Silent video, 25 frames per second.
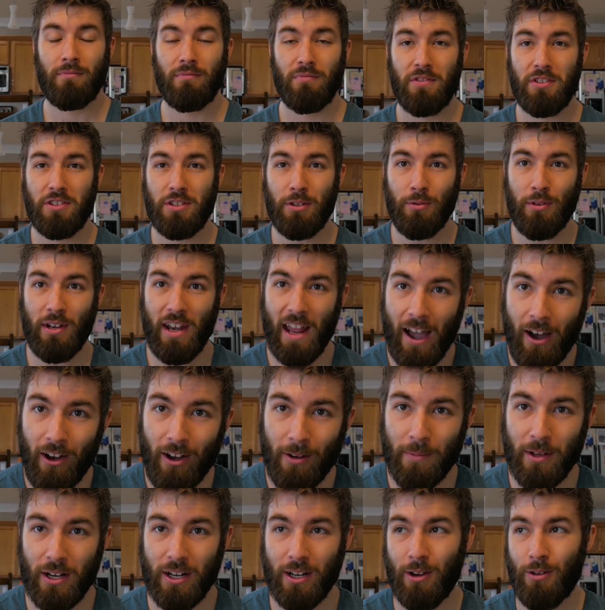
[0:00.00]
So now
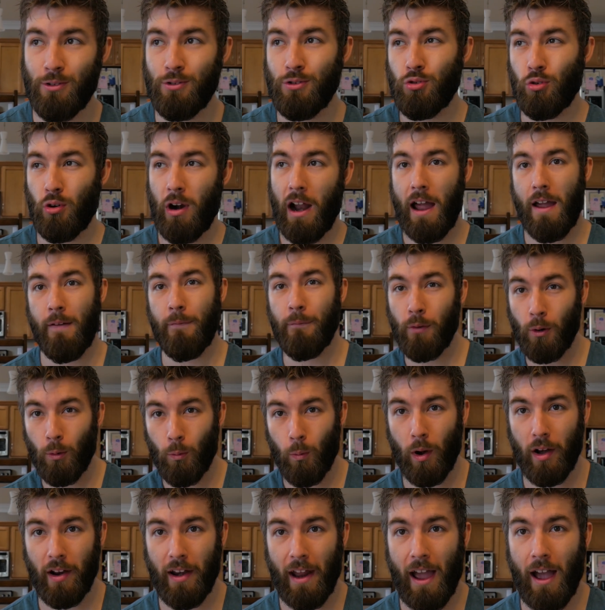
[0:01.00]
I'm going to go drive for
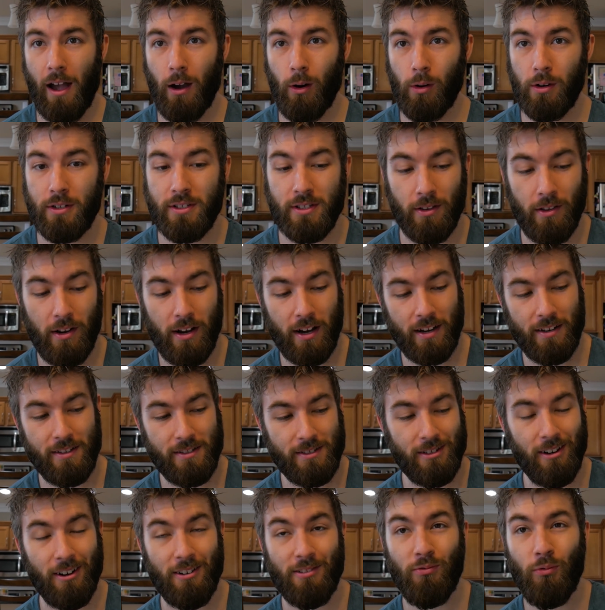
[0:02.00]
1 hour so that I can
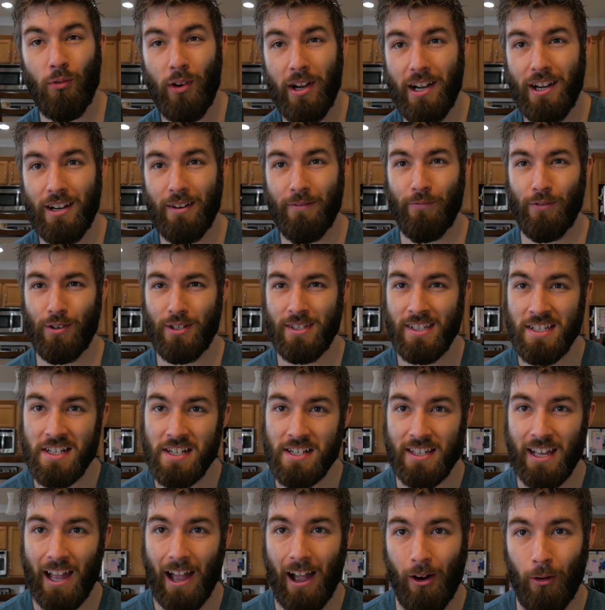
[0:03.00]
start reading for
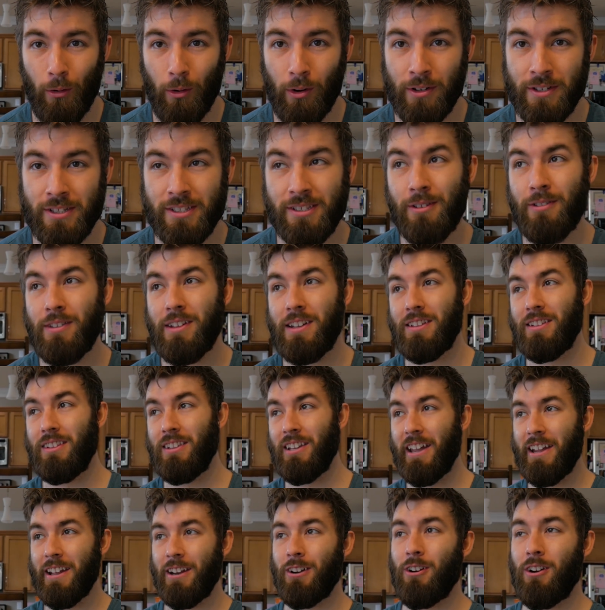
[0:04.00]
6 hours so that
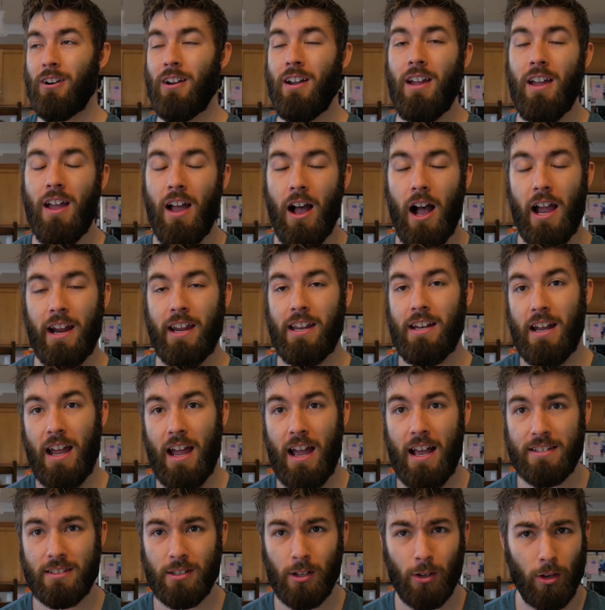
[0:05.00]
later I can
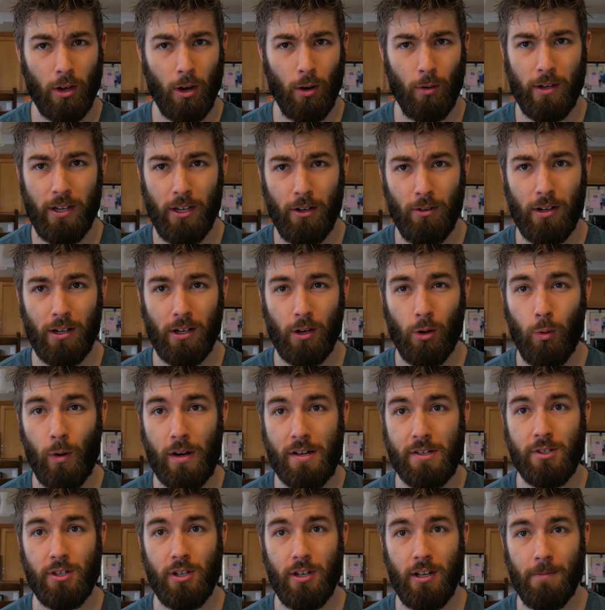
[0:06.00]
ask a coherent
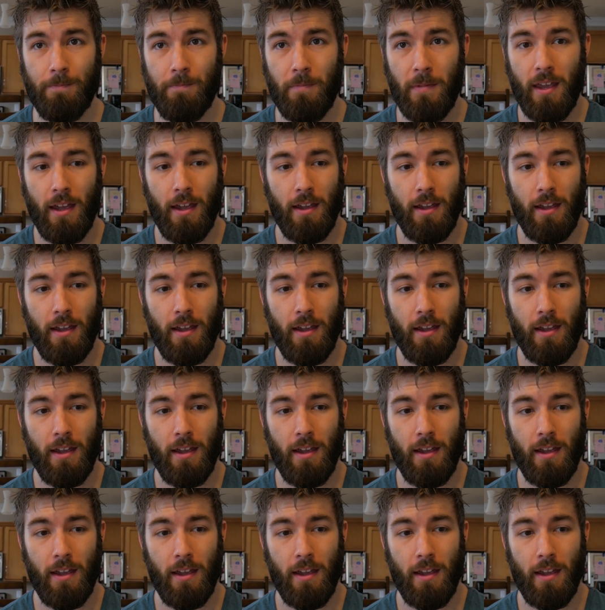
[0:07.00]
question